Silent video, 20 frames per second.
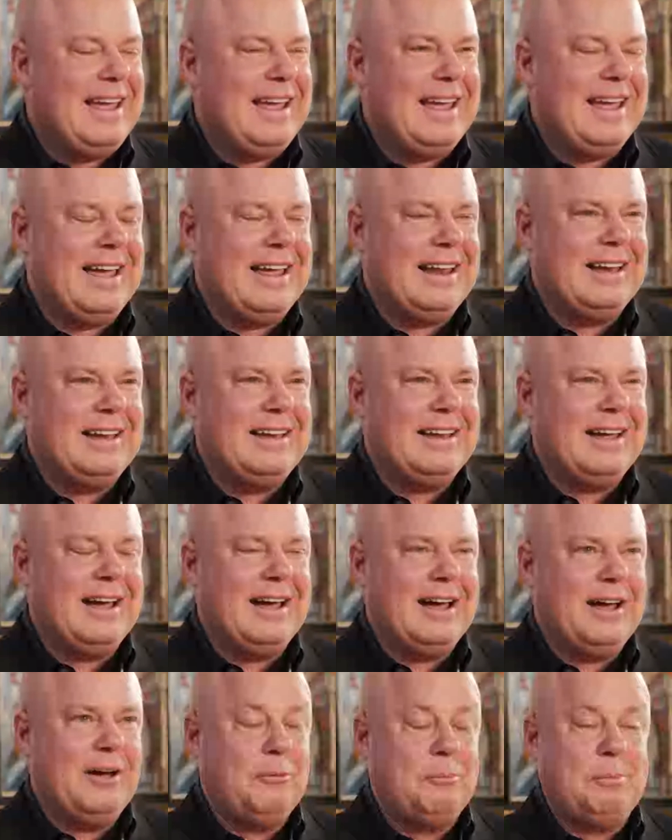
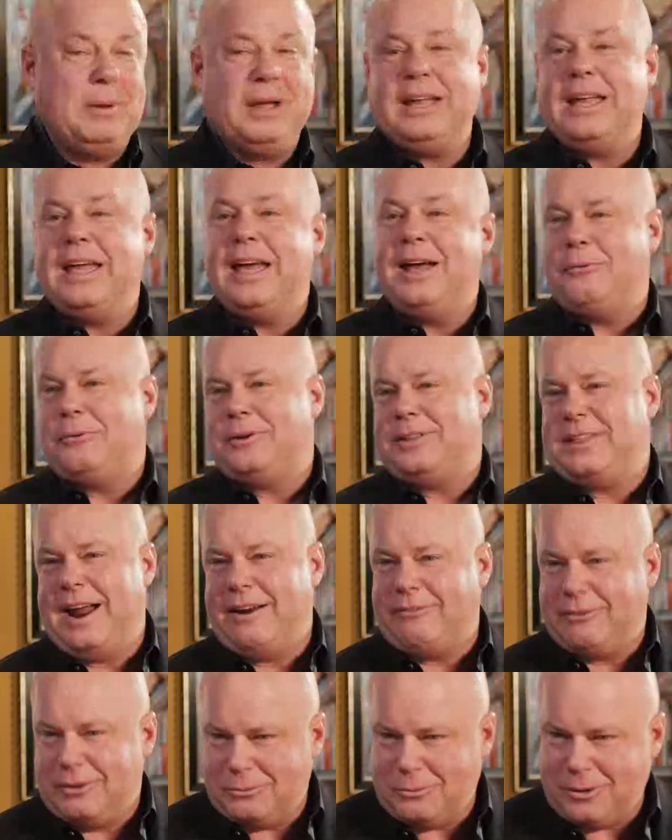And big hit with
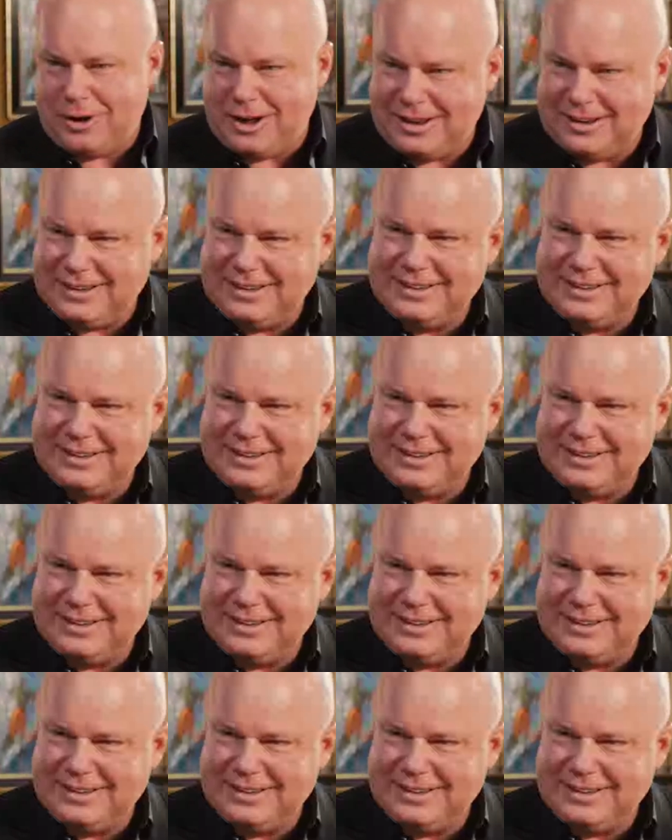everyone.